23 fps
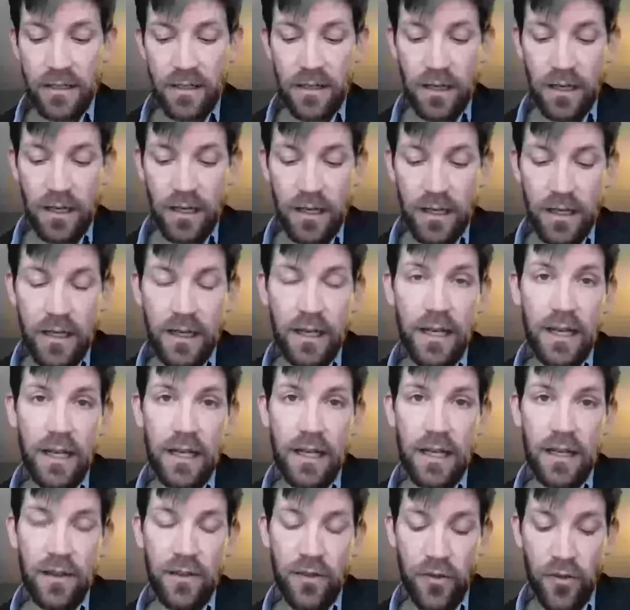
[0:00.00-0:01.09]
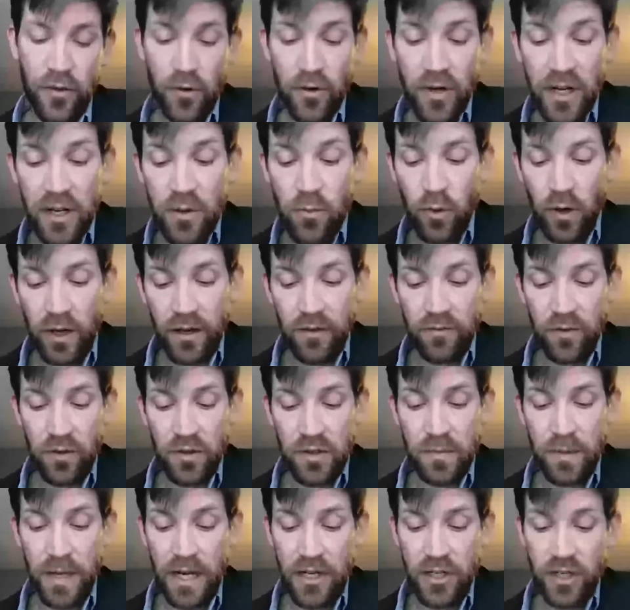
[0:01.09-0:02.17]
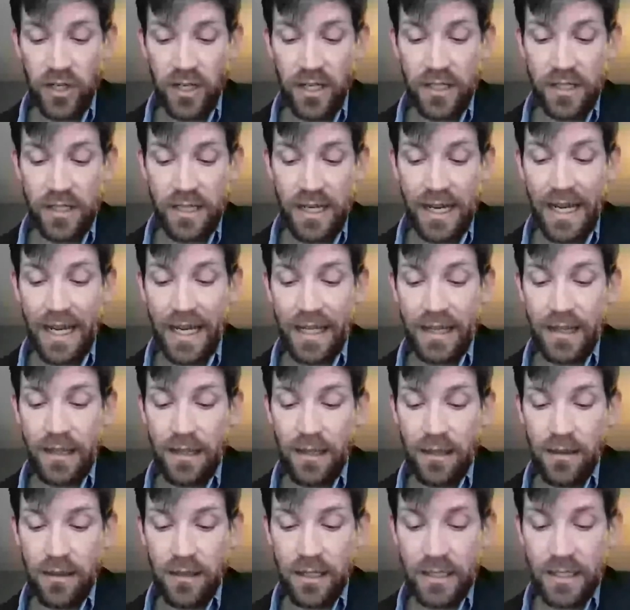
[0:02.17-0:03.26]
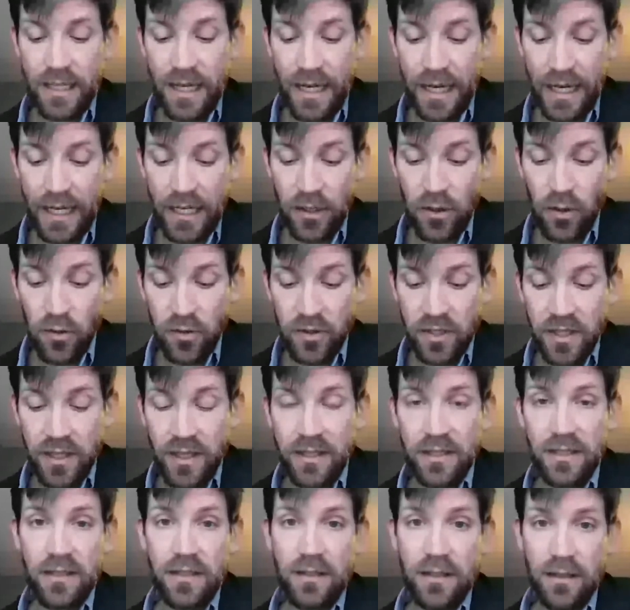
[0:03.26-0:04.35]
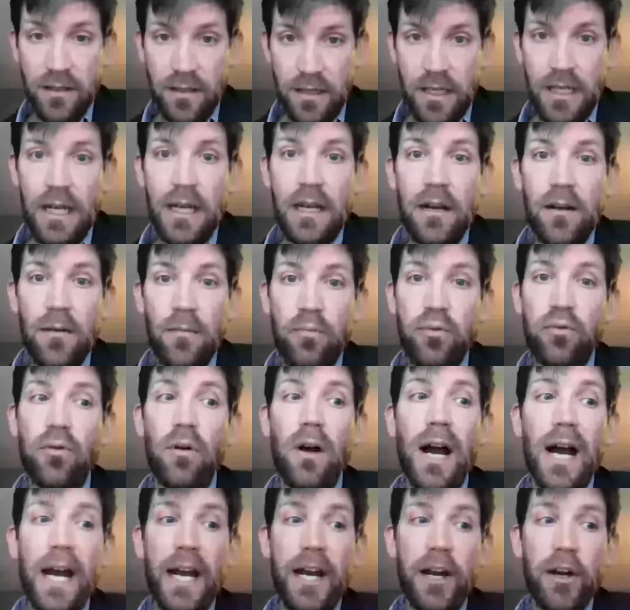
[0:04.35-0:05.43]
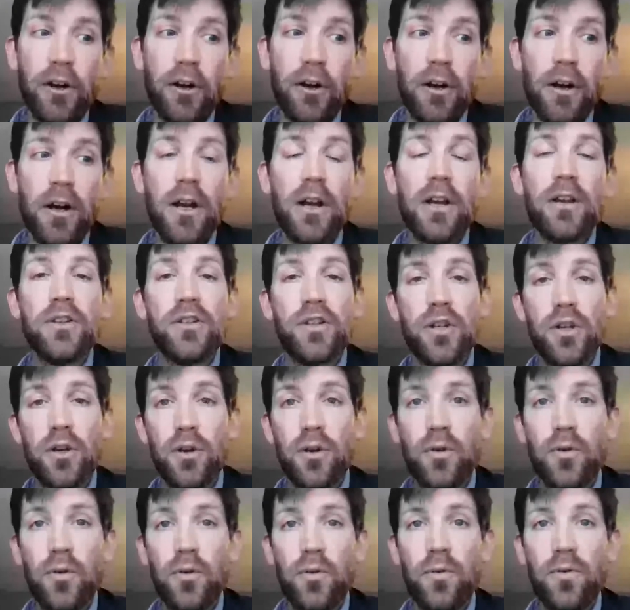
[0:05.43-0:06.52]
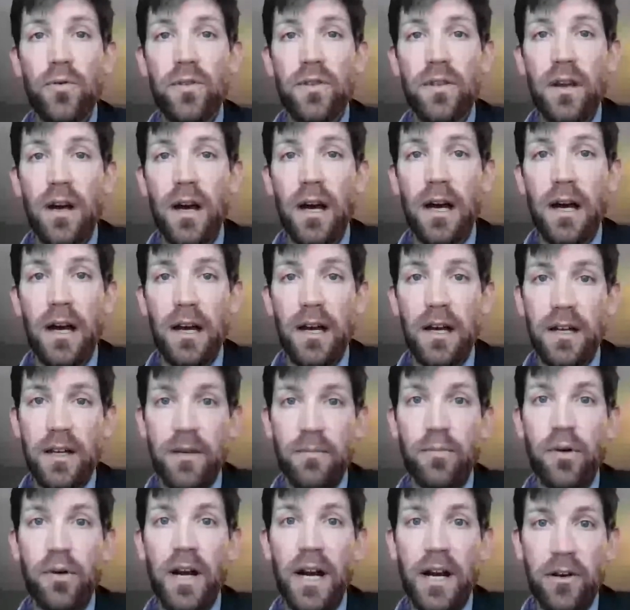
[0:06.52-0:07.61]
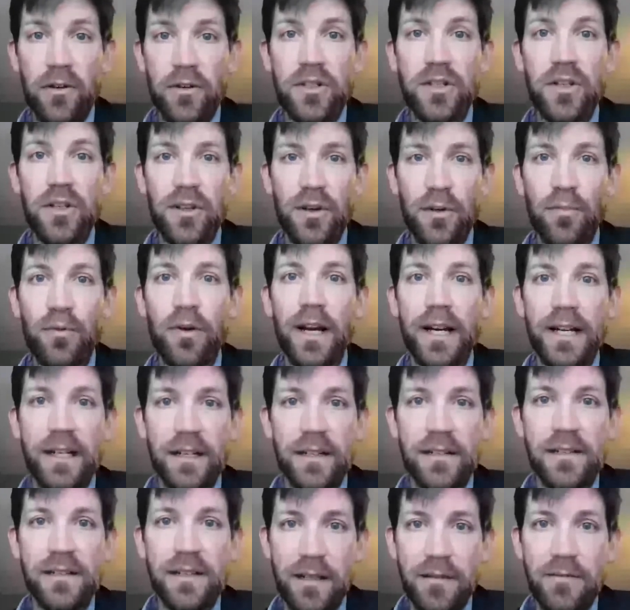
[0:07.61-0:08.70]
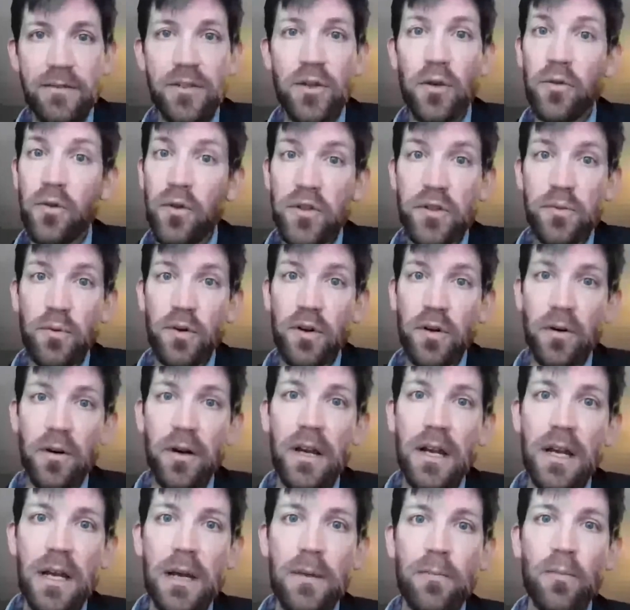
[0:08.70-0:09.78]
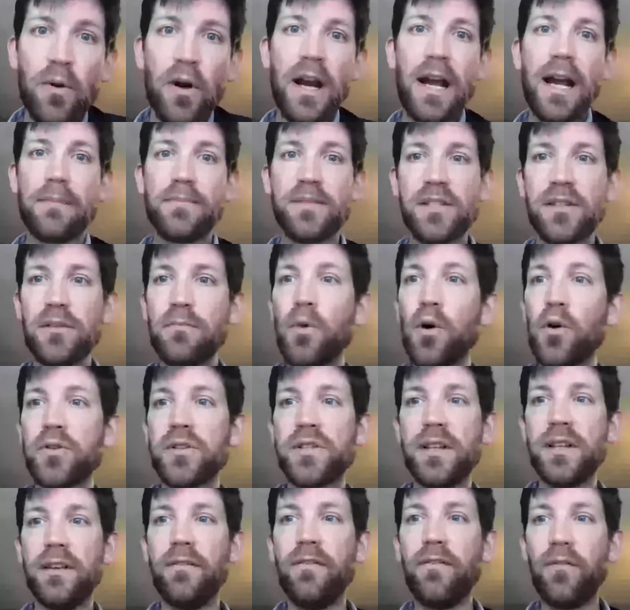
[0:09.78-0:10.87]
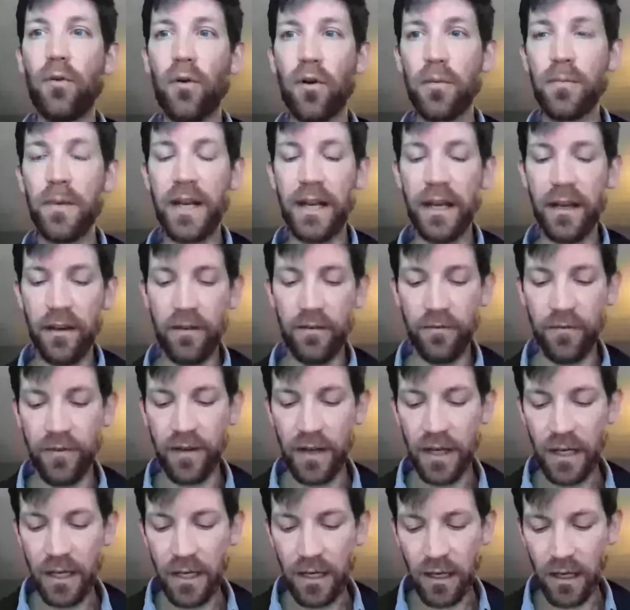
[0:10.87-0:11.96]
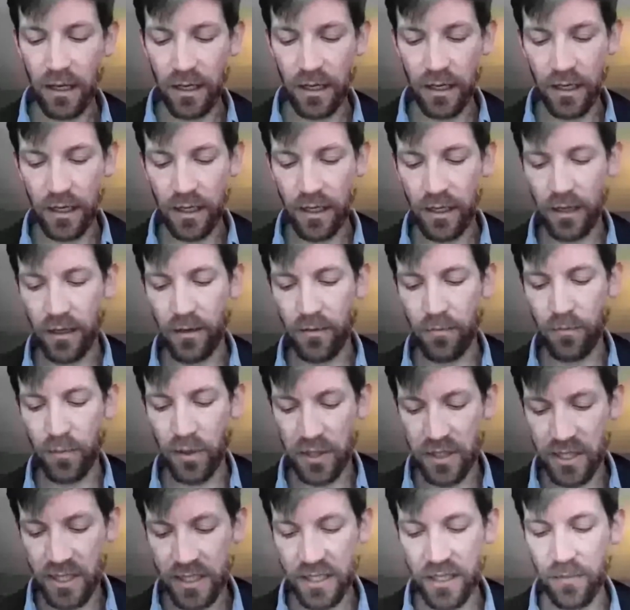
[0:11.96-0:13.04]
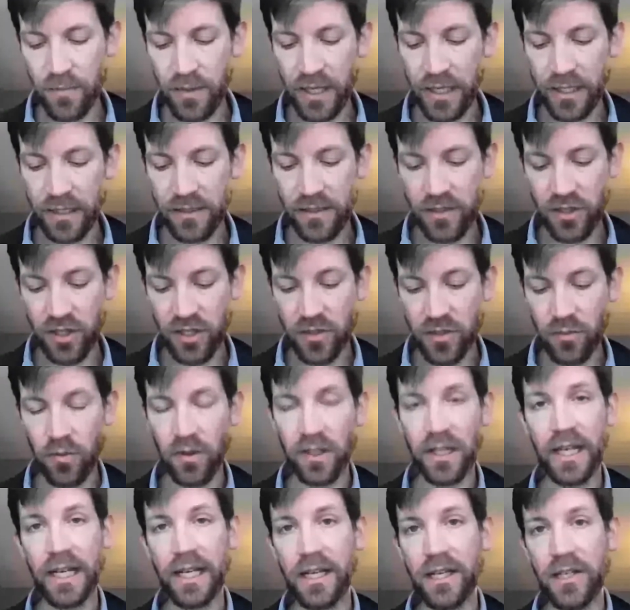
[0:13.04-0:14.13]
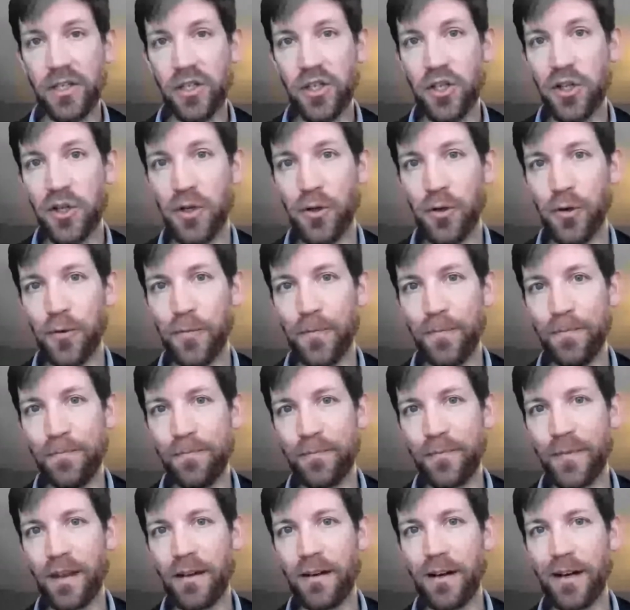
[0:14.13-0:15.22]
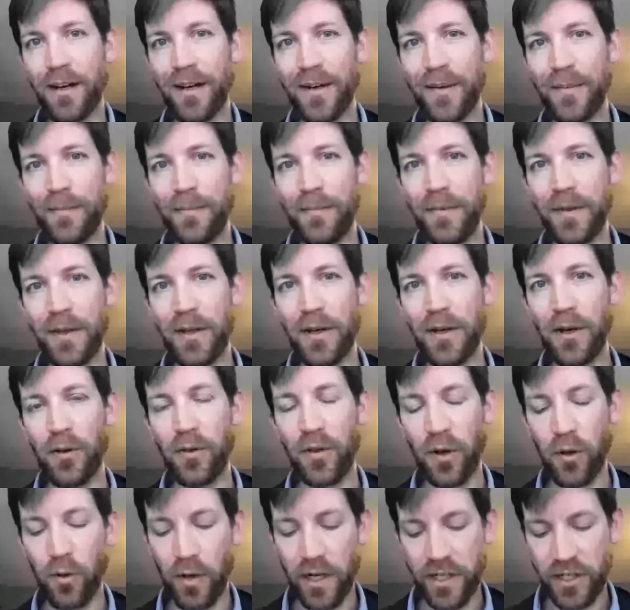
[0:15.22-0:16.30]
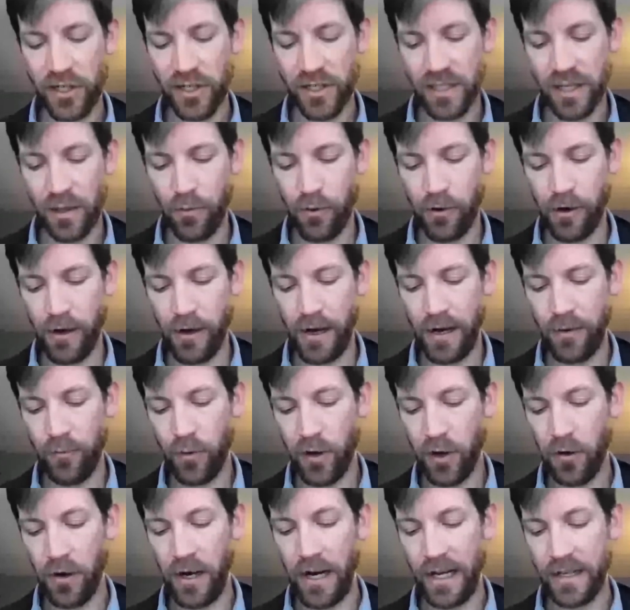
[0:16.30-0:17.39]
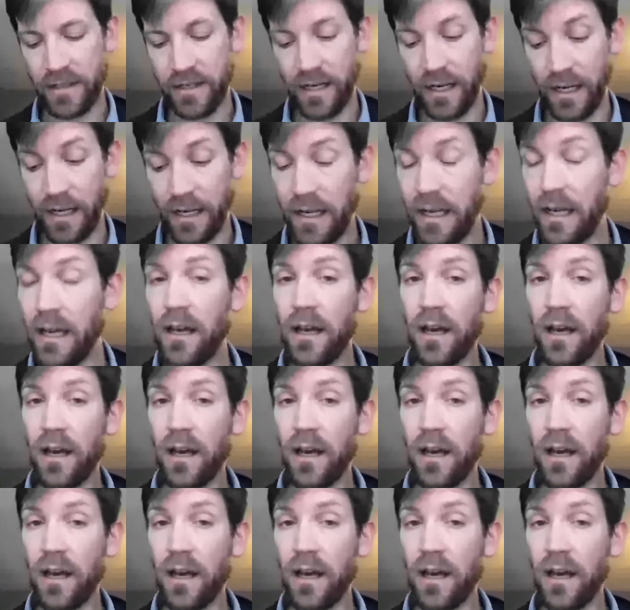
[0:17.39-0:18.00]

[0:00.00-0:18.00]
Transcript: 31 of those patients had the diagnosis prior to their pregnancy. So those were perhaps the most informative participants, just related to the questions that we were asking.